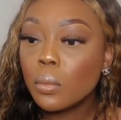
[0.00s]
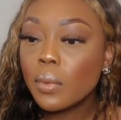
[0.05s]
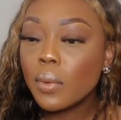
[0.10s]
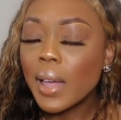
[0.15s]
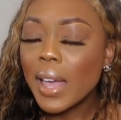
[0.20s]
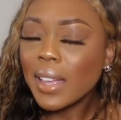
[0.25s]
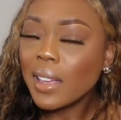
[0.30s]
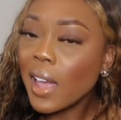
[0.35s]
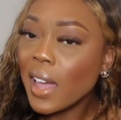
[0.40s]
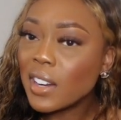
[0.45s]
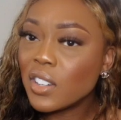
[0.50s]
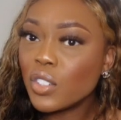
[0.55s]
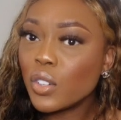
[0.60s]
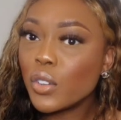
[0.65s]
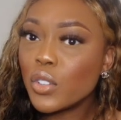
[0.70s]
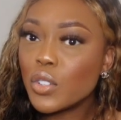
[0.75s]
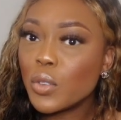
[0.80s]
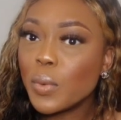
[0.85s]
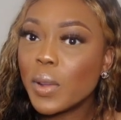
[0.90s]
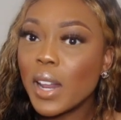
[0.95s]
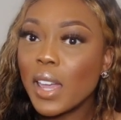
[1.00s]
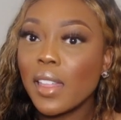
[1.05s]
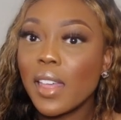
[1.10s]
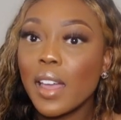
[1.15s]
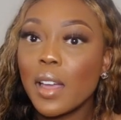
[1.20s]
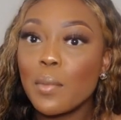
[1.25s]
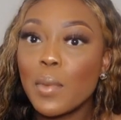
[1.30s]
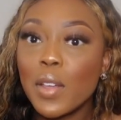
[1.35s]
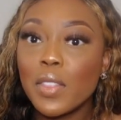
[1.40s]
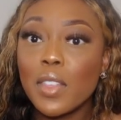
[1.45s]
I kind of told you what I
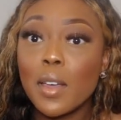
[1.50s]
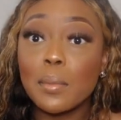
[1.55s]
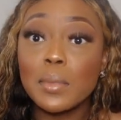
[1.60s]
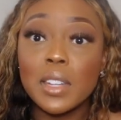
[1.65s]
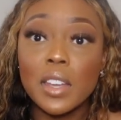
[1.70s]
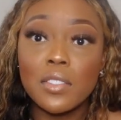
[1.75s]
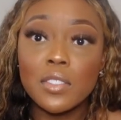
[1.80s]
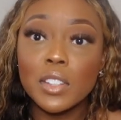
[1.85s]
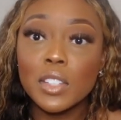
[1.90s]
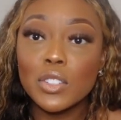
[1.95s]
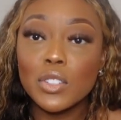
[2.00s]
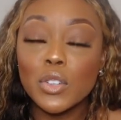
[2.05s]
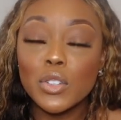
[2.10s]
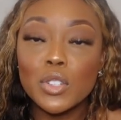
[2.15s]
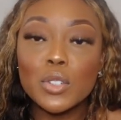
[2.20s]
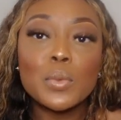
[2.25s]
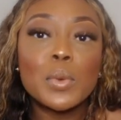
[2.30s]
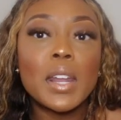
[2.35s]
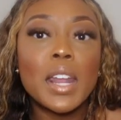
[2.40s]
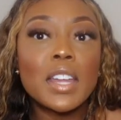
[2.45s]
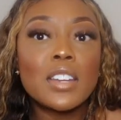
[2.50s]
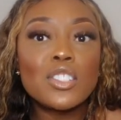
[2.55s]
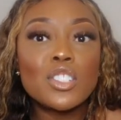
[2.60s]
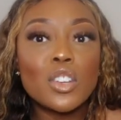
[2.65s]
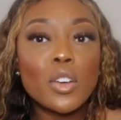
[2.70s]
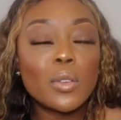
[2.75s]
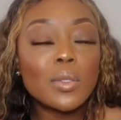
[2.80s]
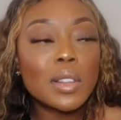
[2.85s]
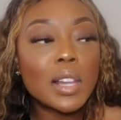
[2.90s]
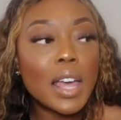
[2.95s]
like about them. Definitely told you what I
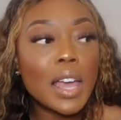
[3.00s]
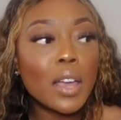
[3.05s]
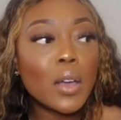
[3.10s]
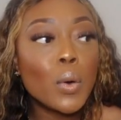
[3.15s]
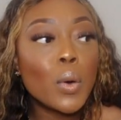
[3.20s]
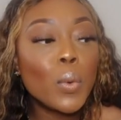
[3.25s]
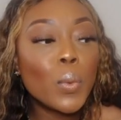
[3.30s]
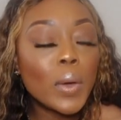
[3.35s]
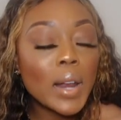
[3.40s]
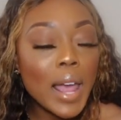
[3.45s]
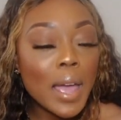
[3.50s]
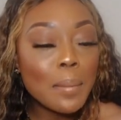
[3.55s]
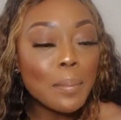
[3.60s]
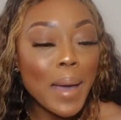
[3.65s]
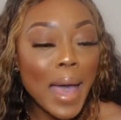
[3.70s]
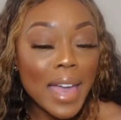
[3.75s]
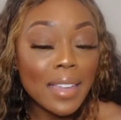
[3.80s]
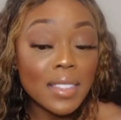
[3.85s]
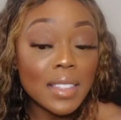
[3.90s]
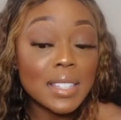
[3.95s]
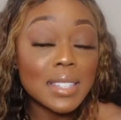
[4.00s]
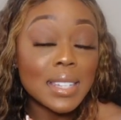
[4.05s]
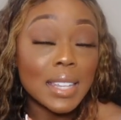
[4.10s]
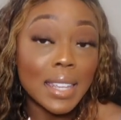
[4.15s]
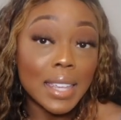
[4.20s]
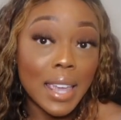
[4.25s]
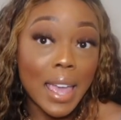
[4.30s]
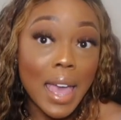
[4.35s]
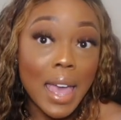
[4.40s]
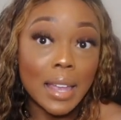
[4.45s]
don't like. Would I buy these
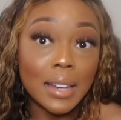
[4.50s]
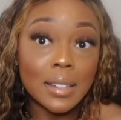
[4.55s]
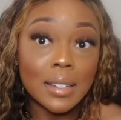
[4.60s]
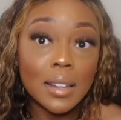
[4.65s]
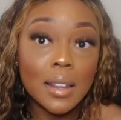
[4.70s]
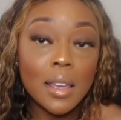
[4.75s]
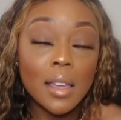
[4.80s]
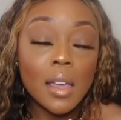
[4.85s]
again?